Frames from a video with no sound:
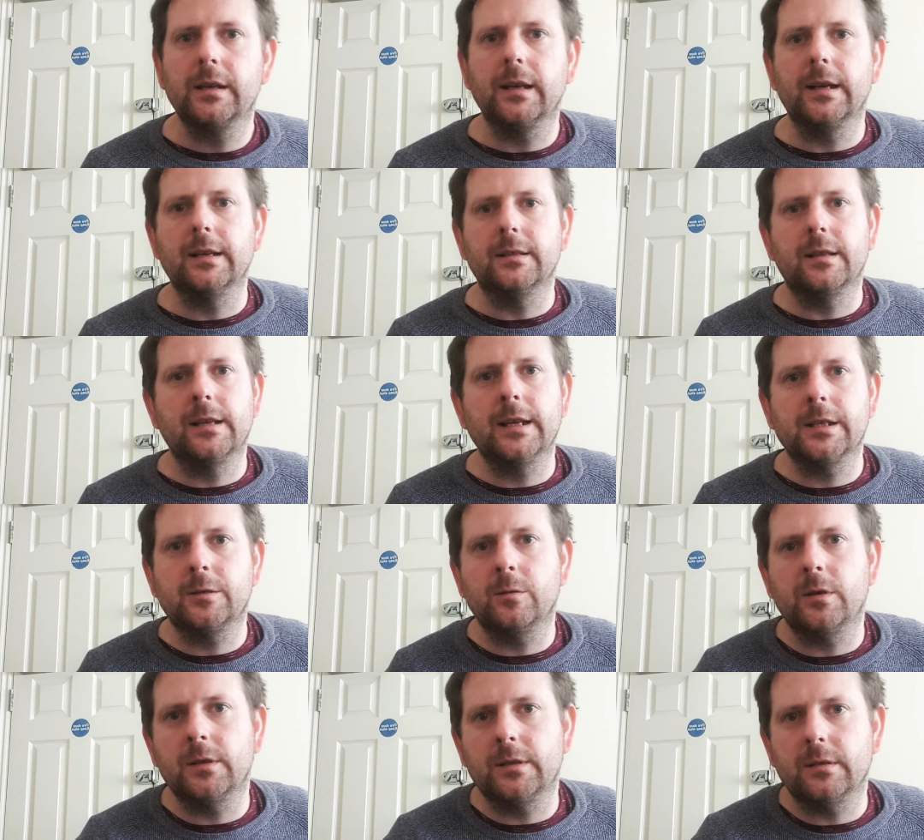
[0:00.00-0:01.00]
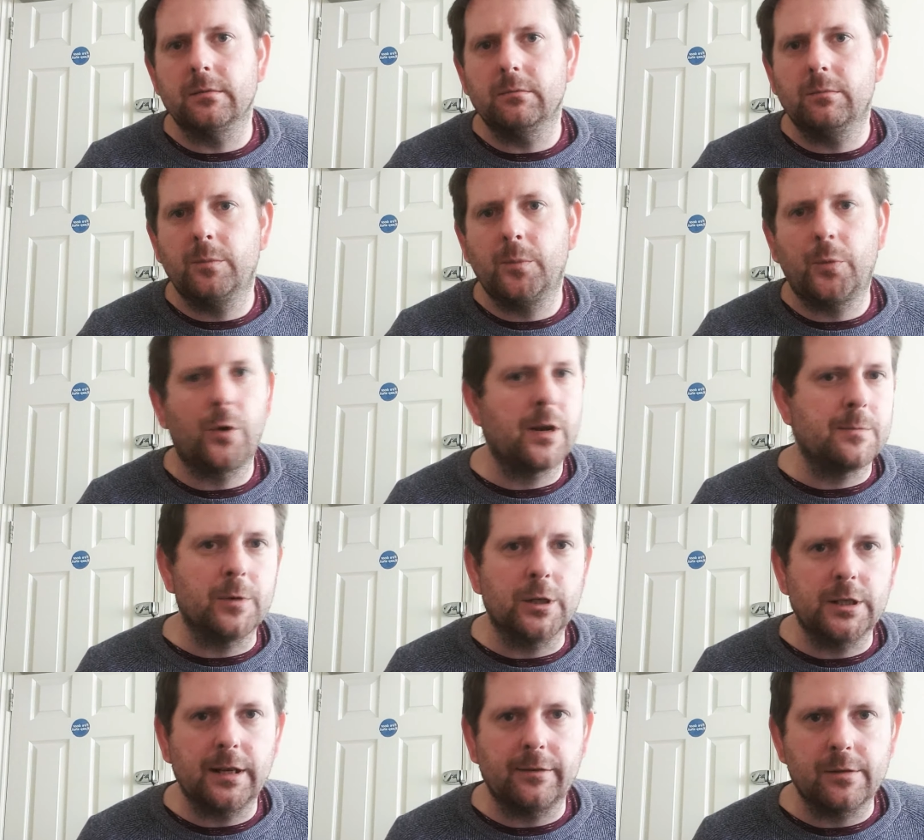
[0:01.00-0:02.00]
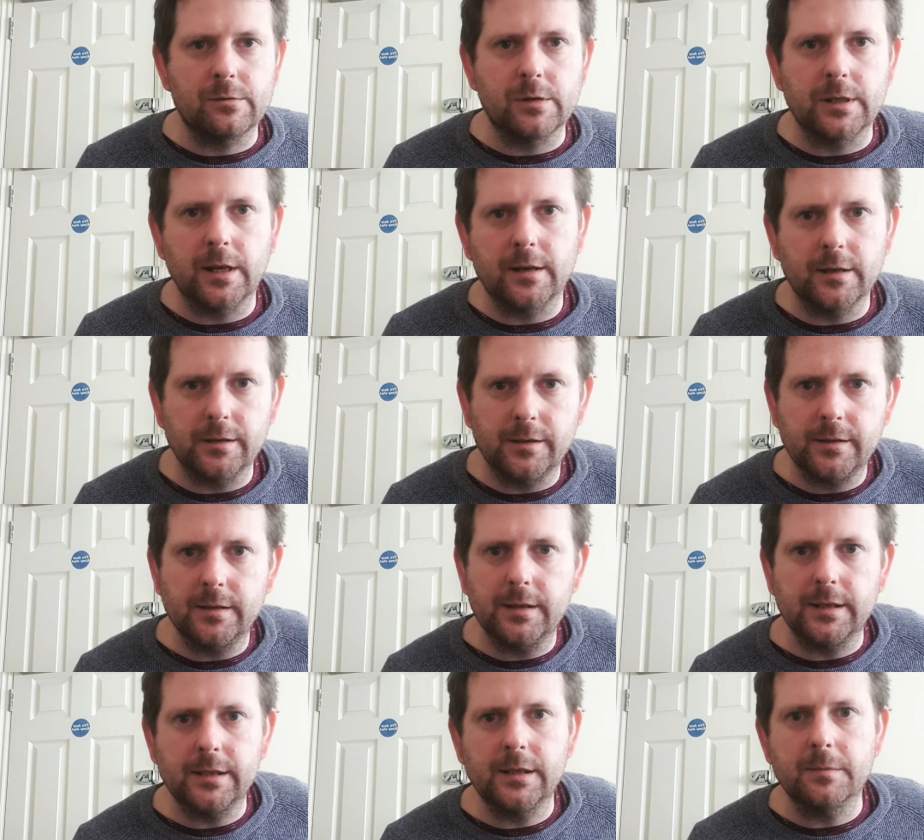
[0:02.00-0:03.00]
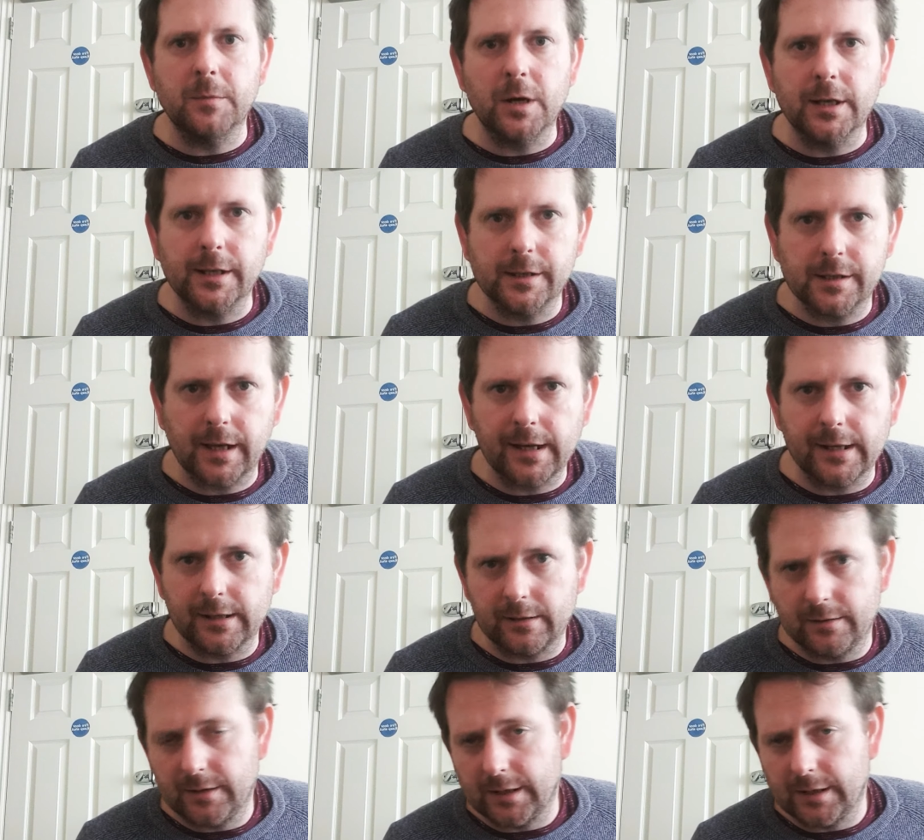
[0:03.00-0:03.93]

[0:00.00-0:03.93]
Okay, the next one, pretty much everyone knows, is the minor scale.